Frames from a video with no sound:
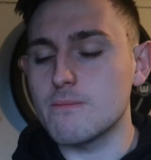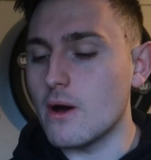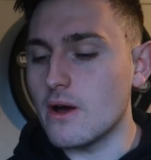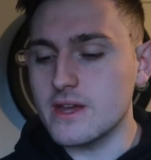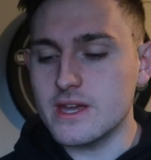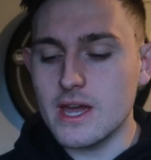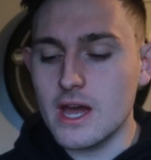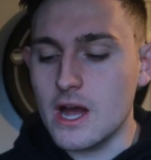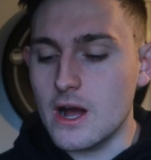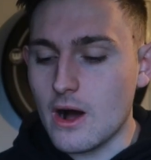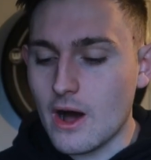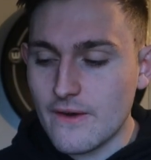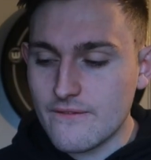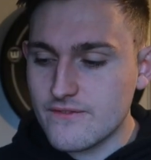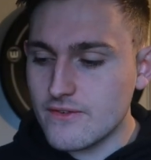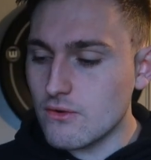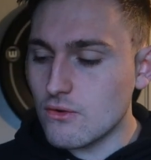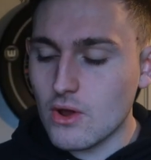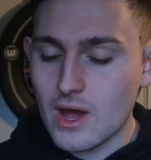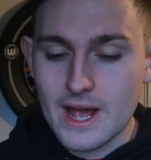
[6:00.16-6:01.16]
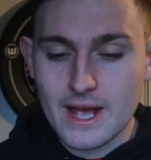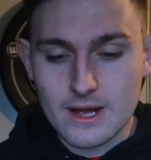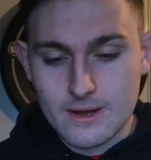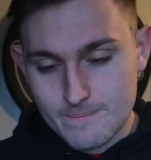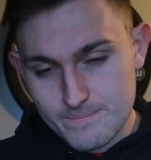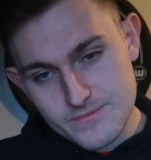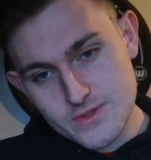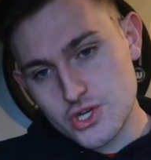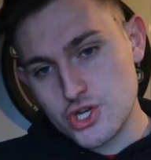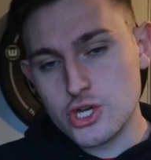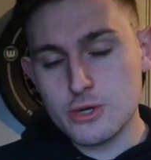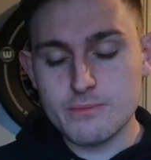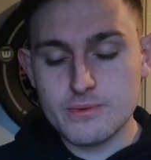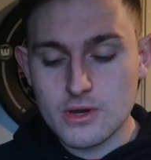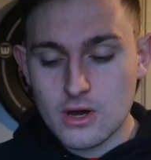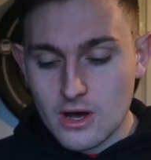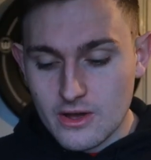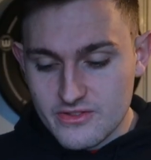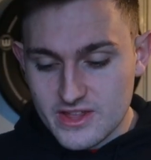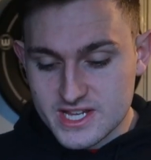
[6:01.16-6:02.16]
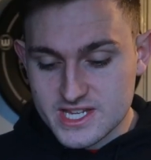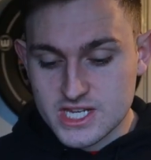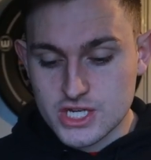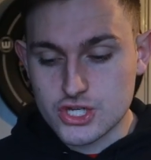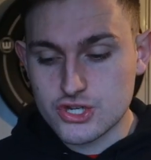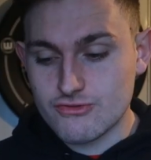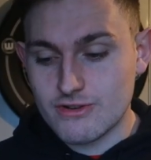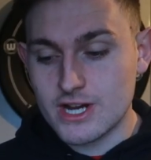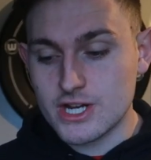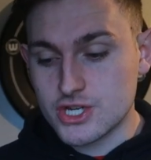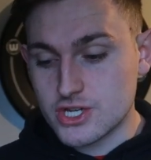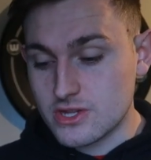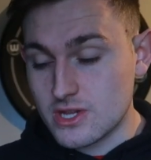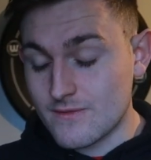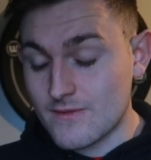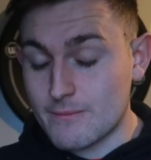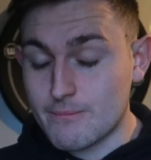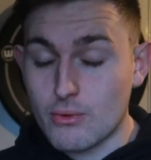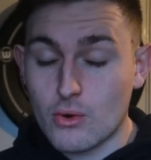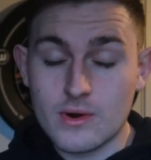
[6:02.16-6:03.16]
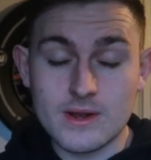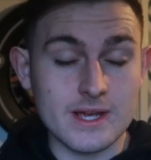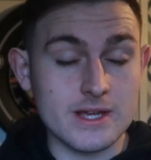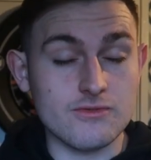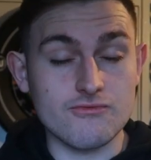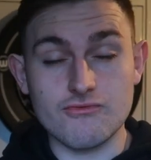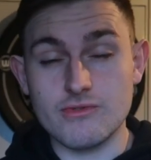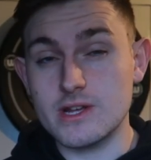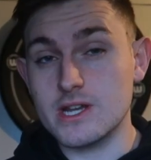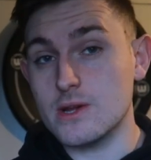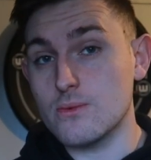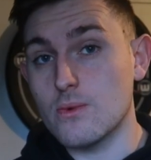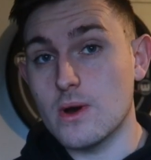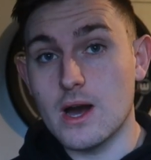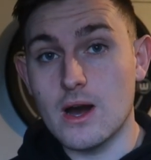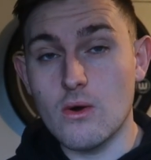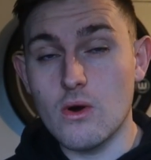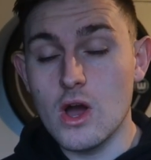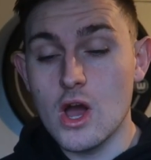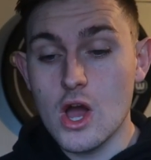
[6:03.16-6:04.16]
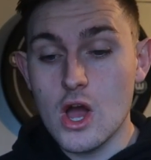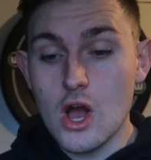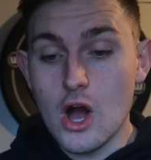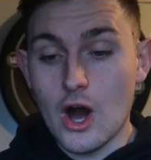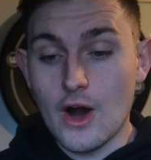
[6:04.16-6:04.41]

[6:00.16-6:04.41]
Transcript: But yeah, I feel like QPR, their situation, they've appointed really well.